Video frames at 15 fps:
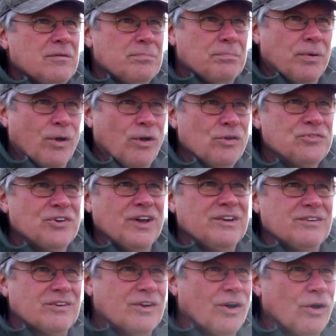pulls it
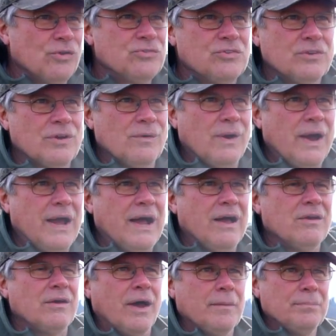and goes to the
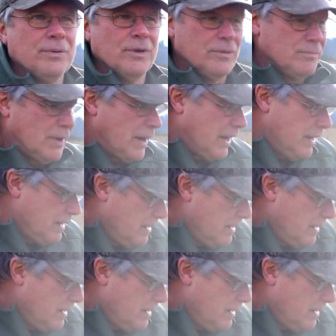ground, I put my